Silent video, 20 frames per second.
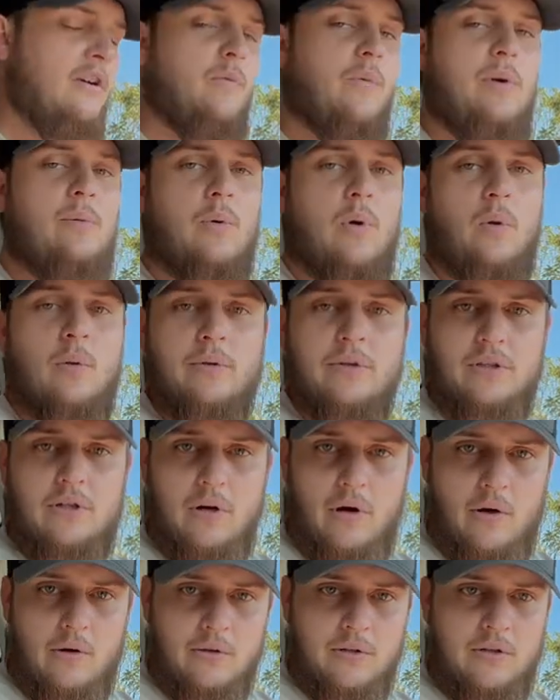We will only
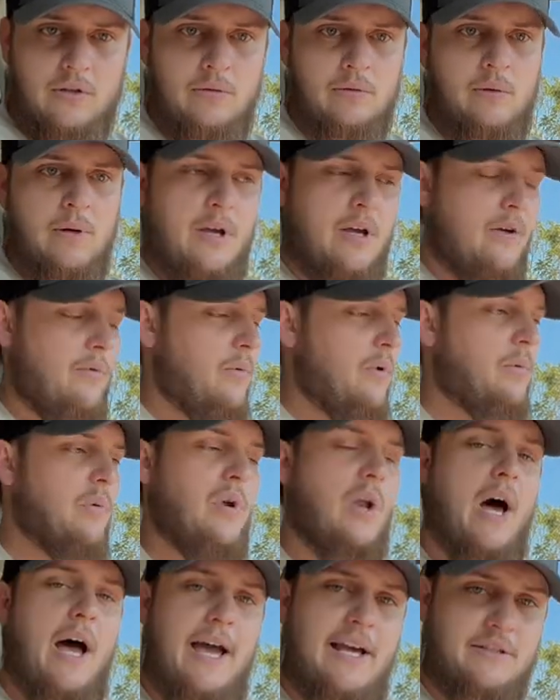call you. We will
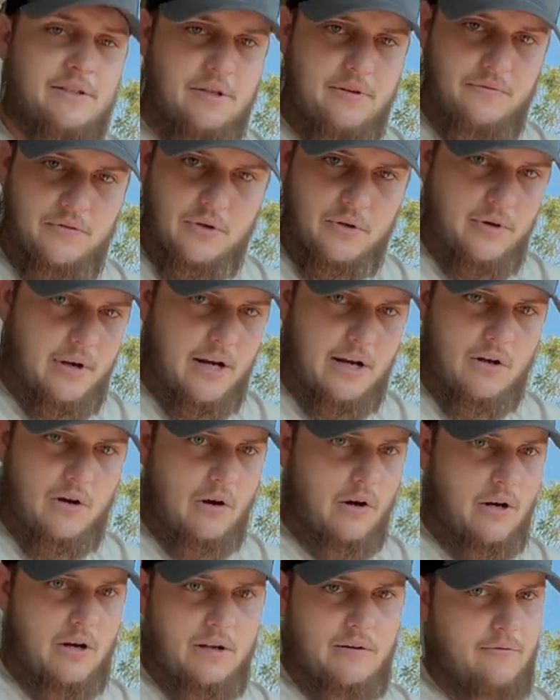not ask you for credit
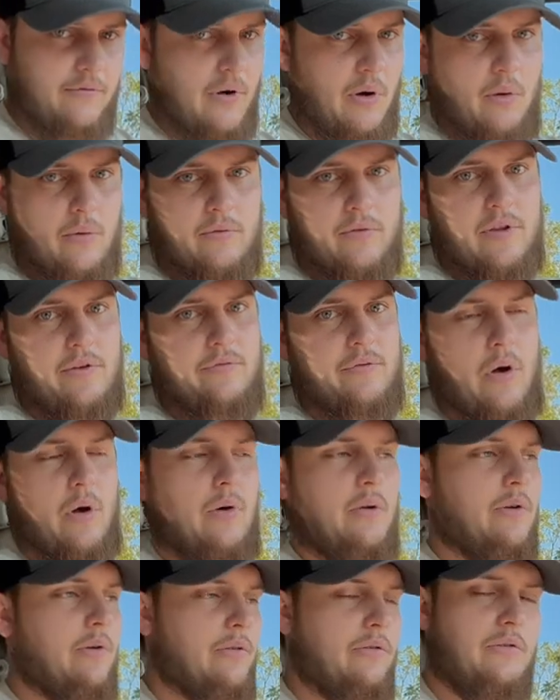card info over the
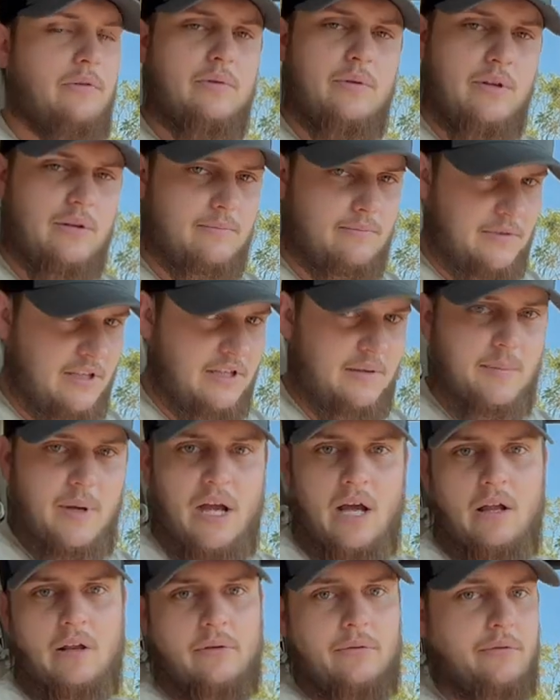phone or through
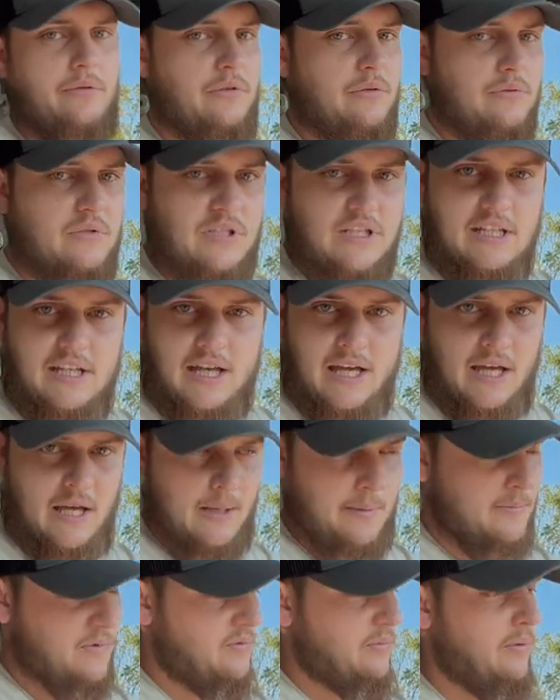email or through
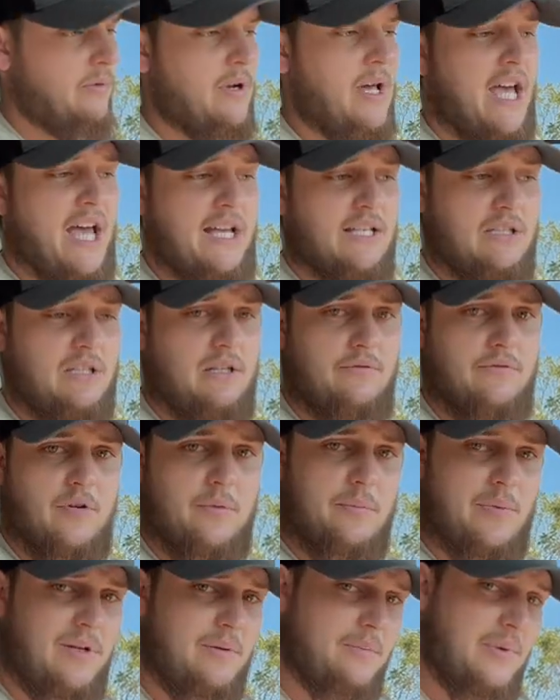DMs. We will not ask you for
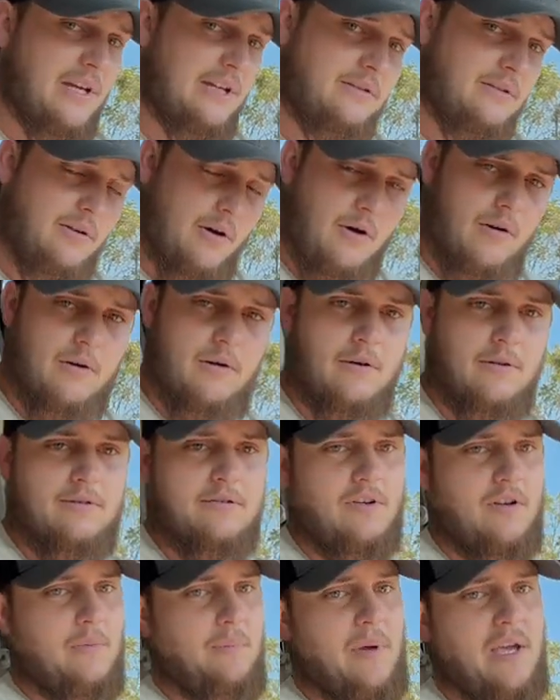prepaid
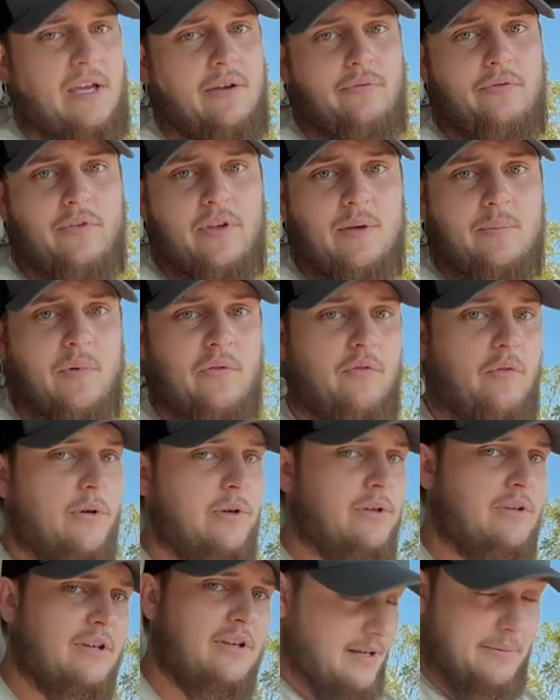cards or to pay a fee before
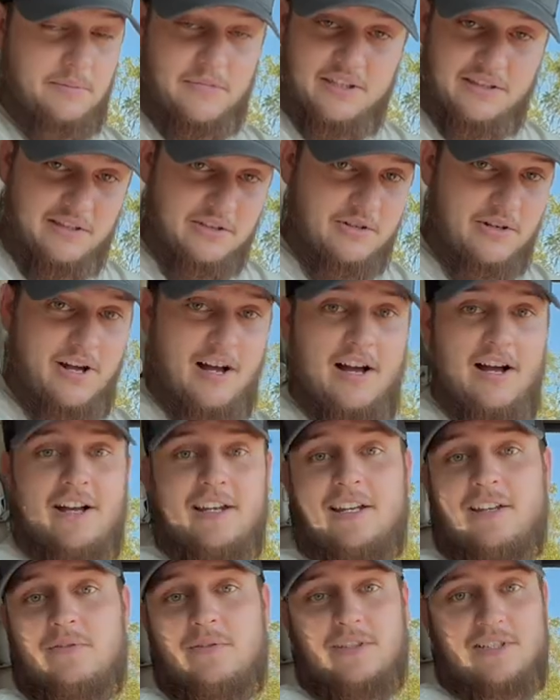you can come get the
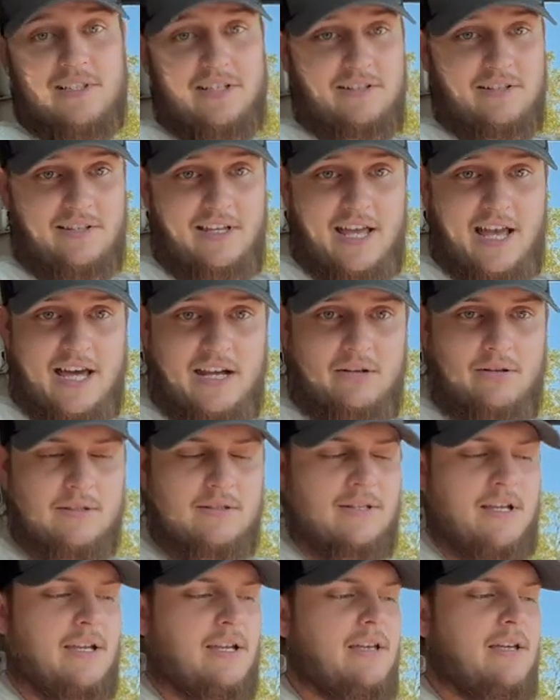truck and we send you the
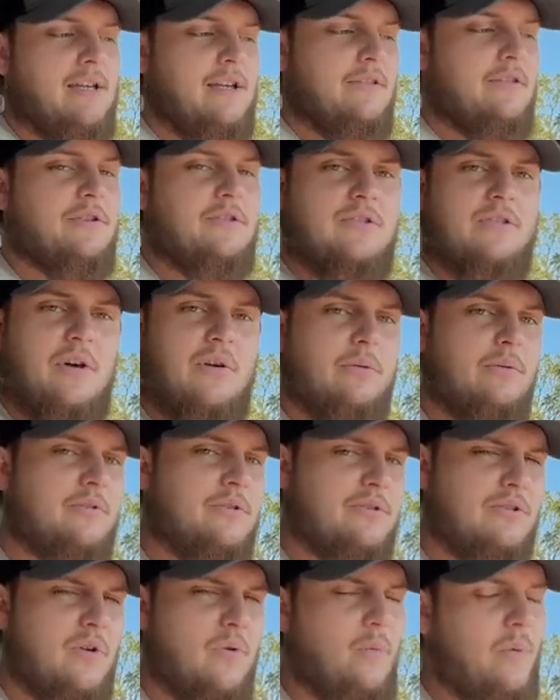address. Like there's no
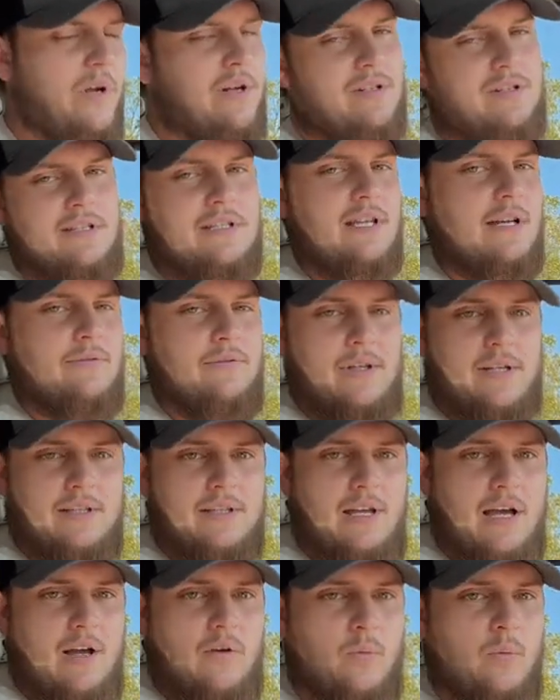there's no weird stuff like
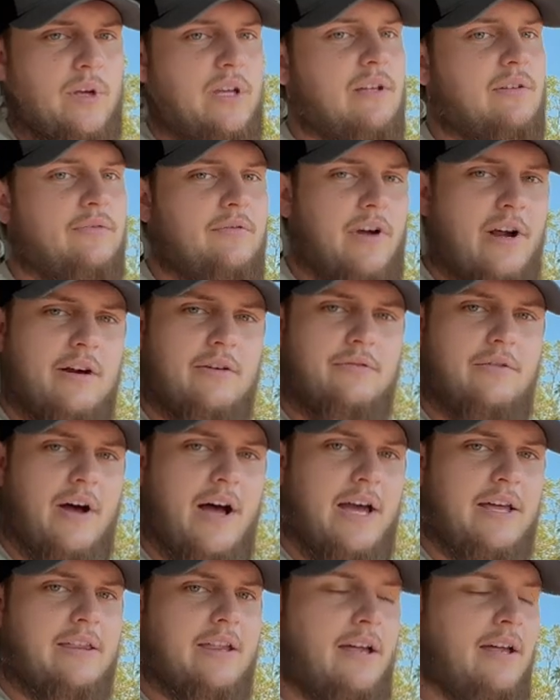that. We can
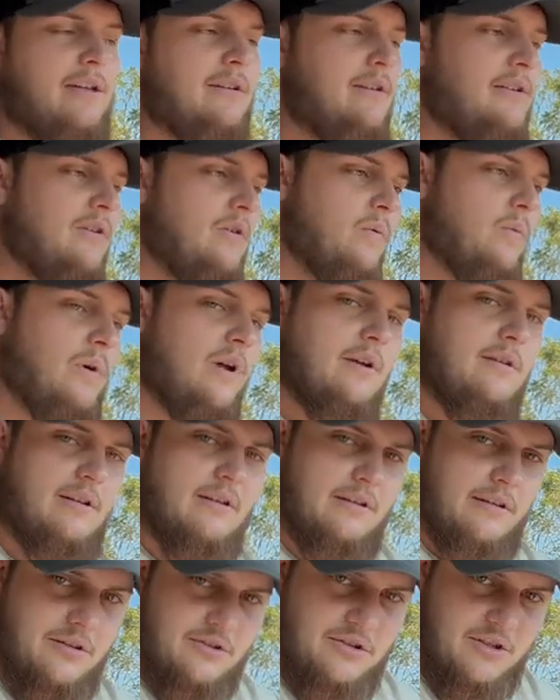verify that we are
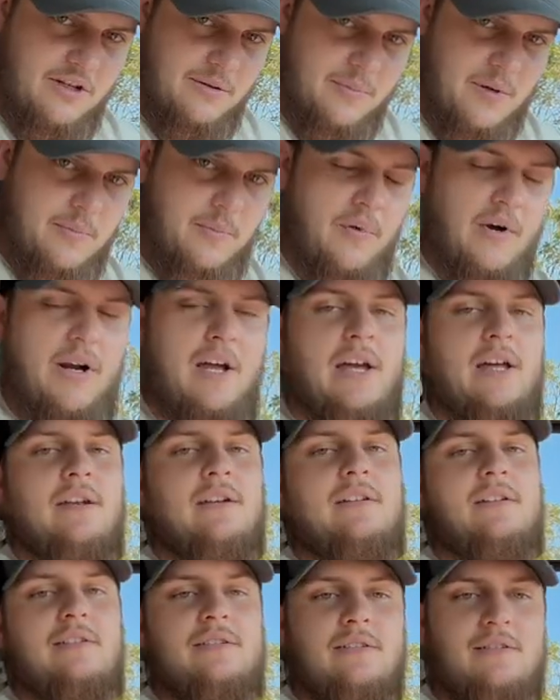the legitimate
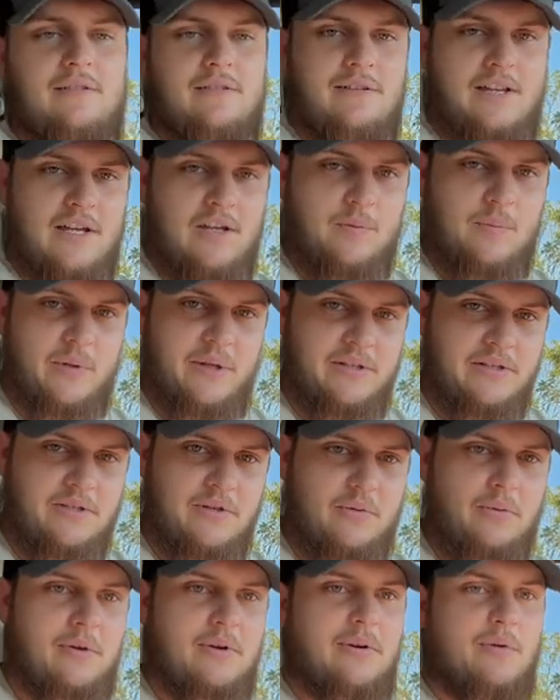brand that you placed
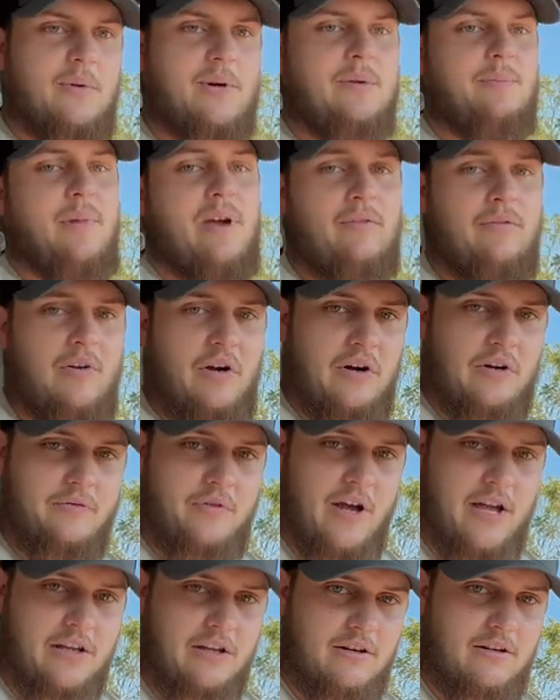your order with by
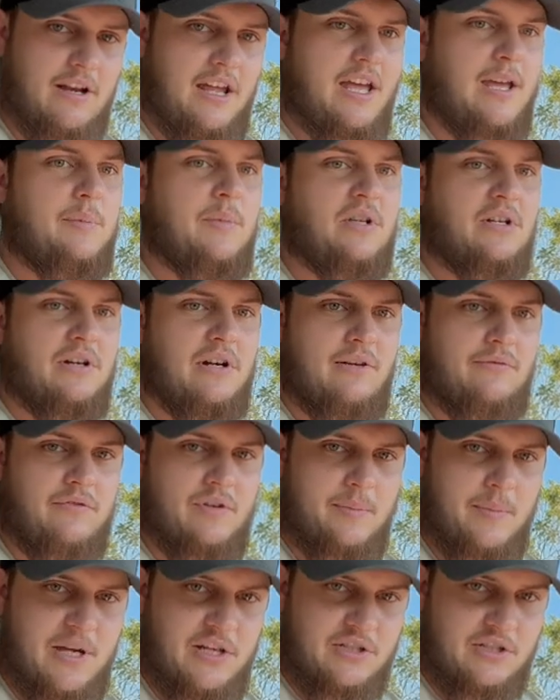verifying your name and your
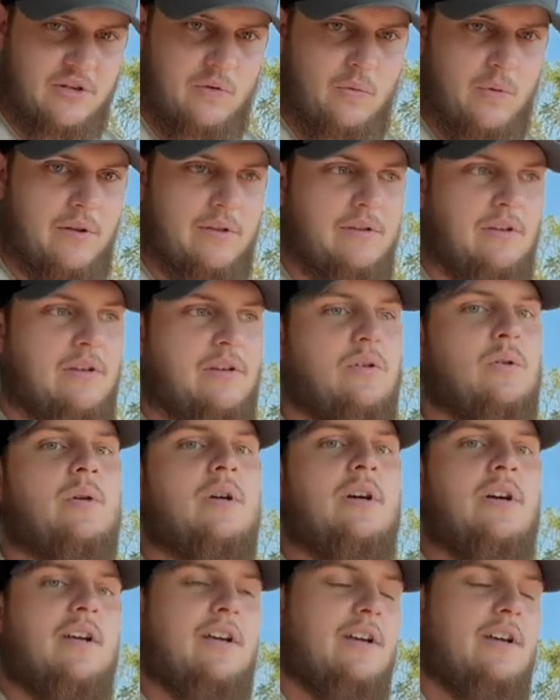information with you.